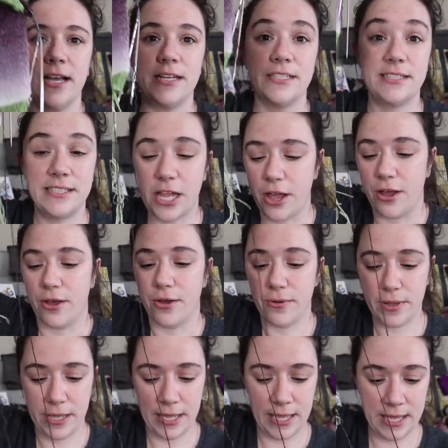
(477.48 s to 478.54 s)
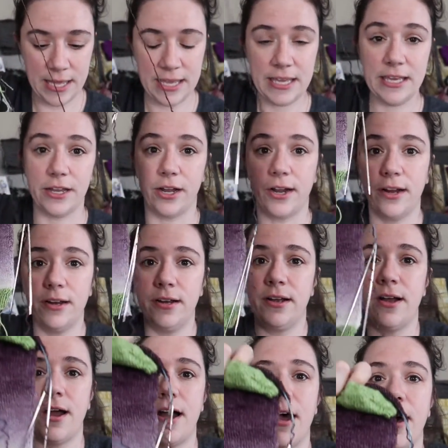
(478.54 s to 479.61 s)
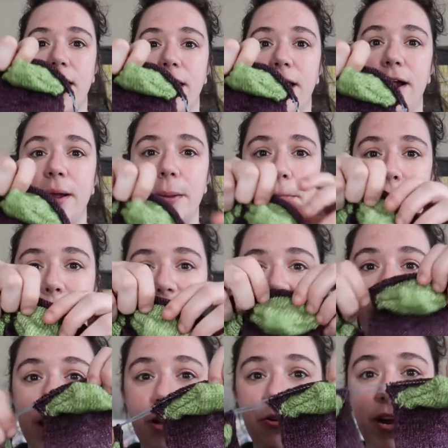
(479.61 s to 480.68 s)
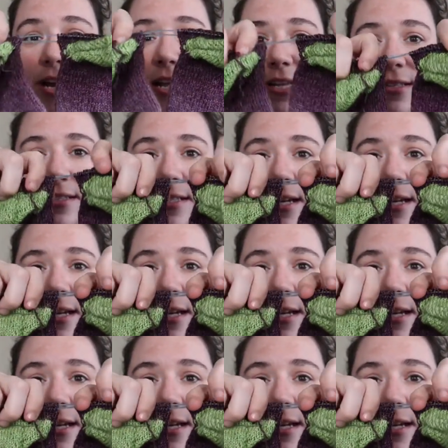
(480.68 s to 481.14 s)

So here are my gradient